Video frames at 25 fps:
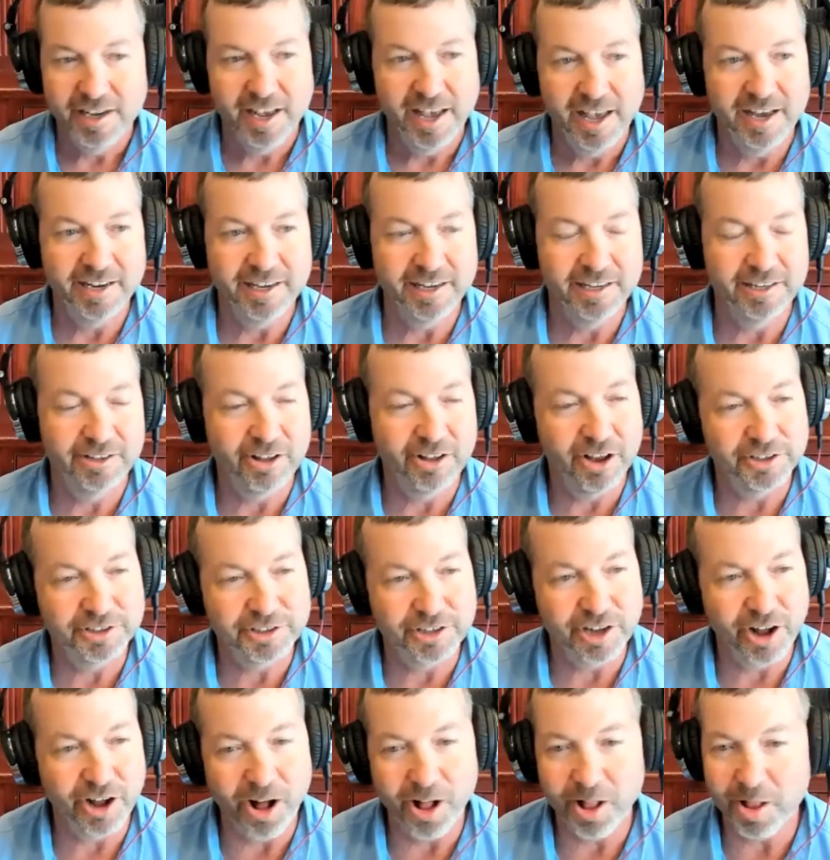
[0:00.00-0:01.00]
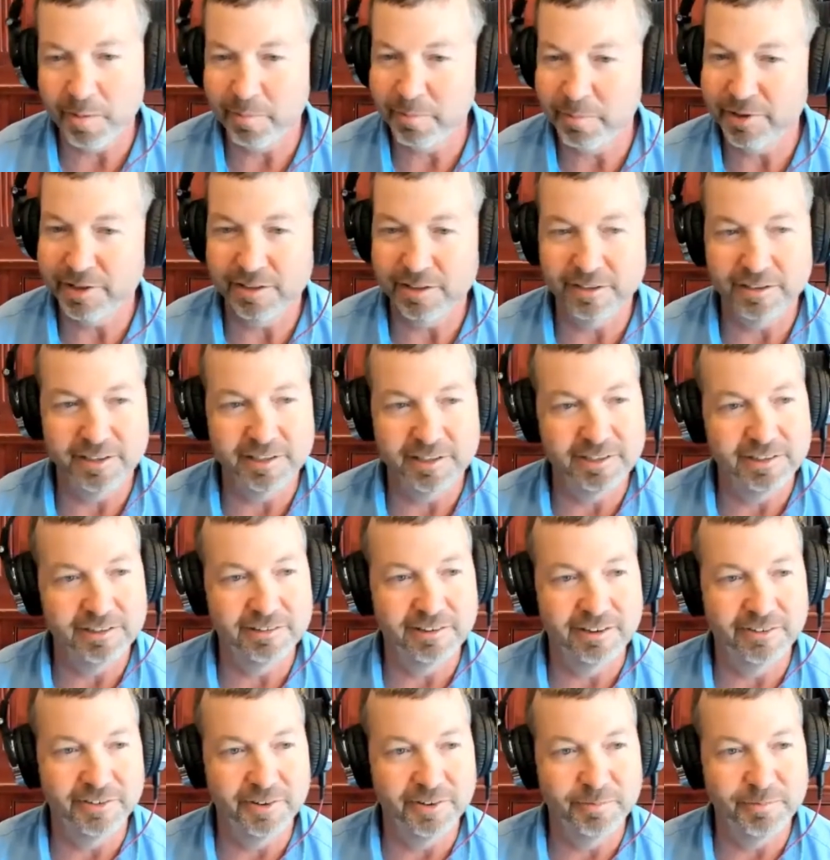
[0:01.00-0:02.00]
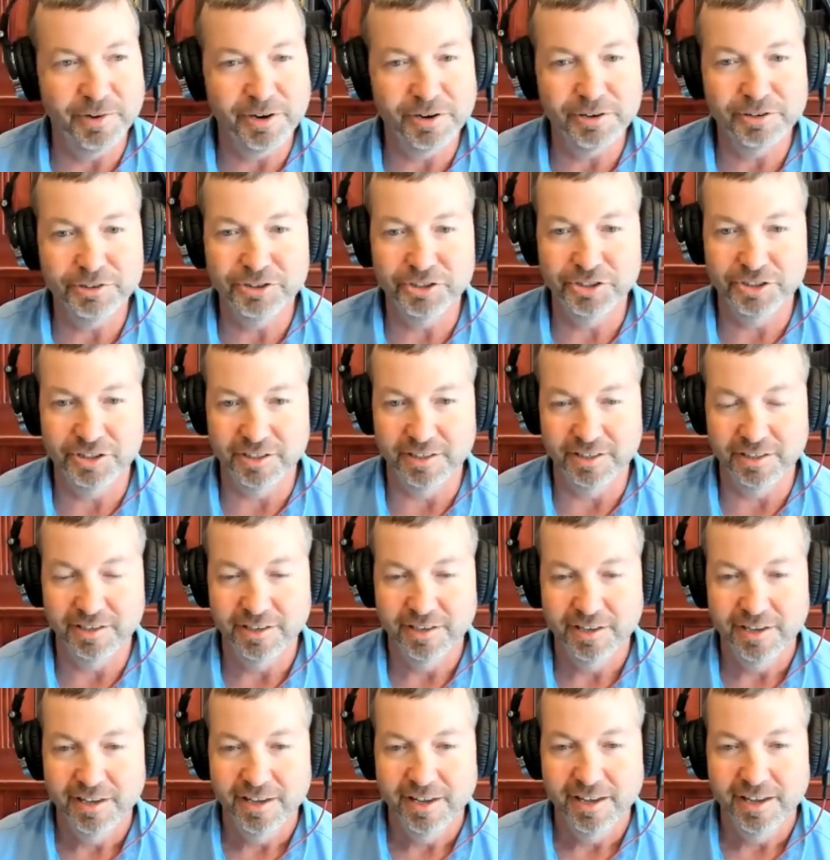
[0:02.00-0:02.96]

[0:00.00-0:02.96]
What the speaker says: and he had lost all ability of emotion.